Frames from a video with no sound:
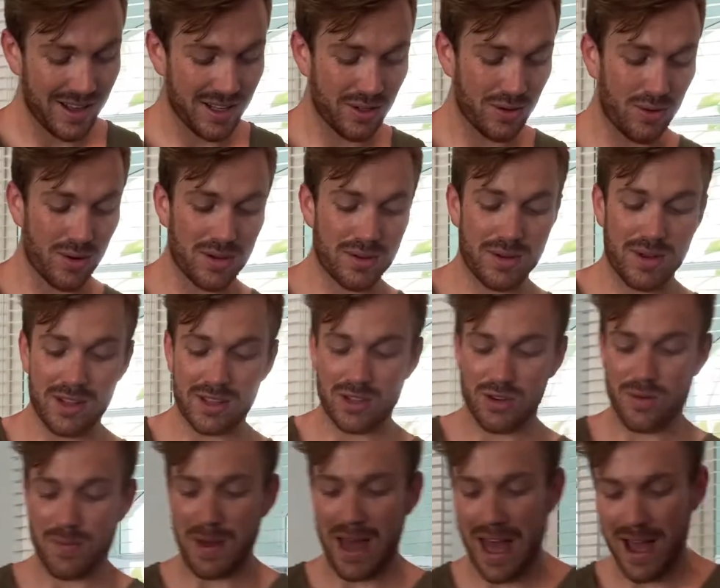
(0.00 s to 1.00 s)
Cool, because we got
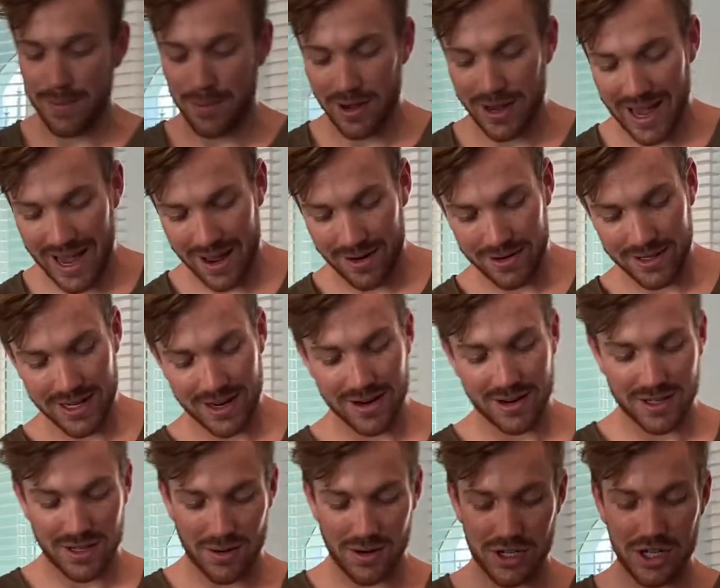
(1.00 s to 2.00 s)
two back buck handles here,
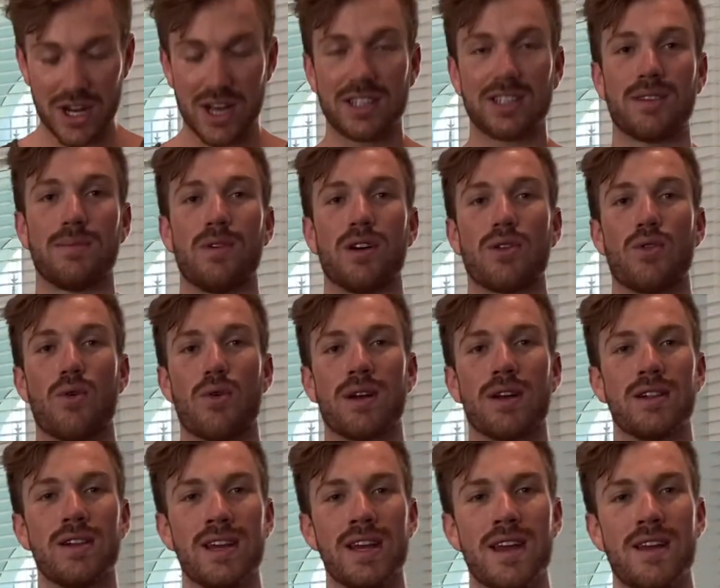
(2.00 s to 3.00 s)
so adjust them
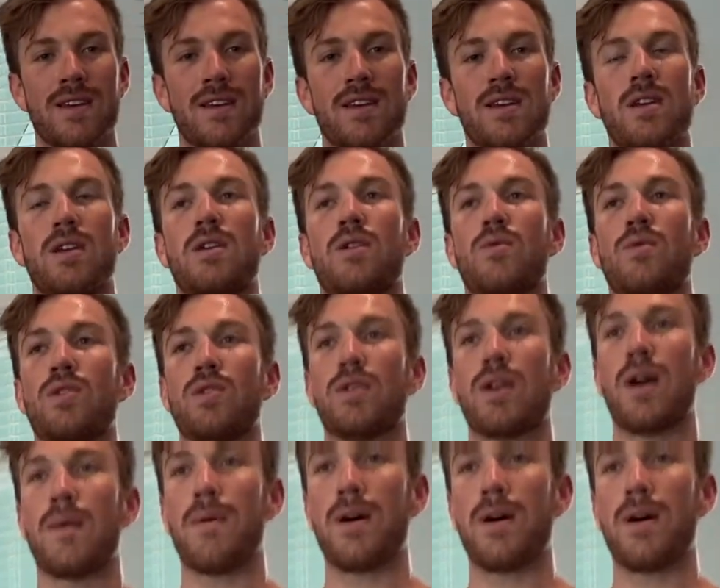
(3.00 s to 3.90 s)
accordingly. When you come